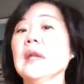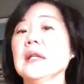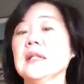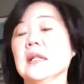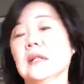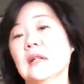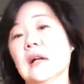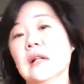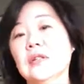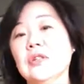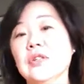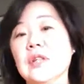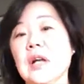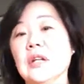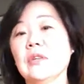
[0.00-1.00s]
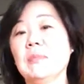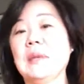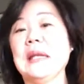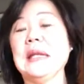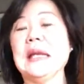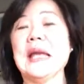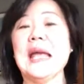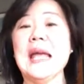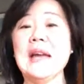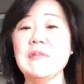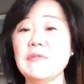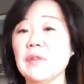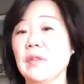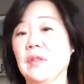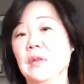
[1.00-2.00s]
that technology is underpinning
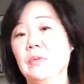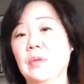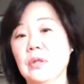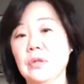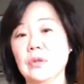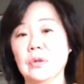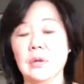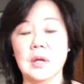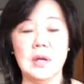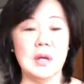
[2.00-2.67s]
everything we do,